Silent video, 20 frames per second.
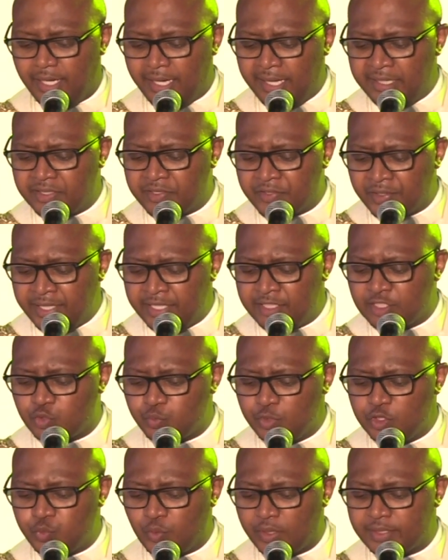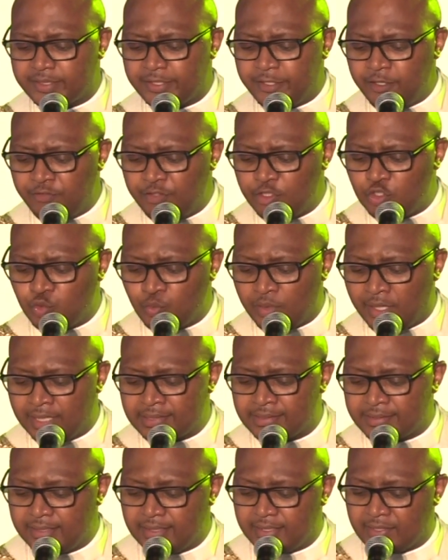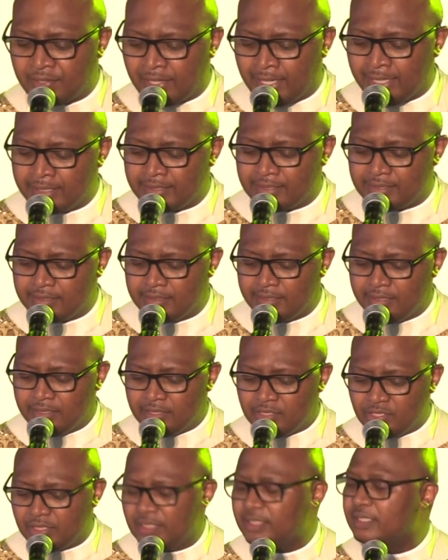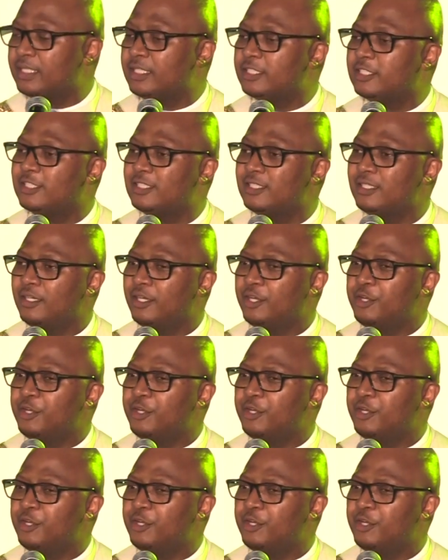and grace, which was given to us in Christ Jesus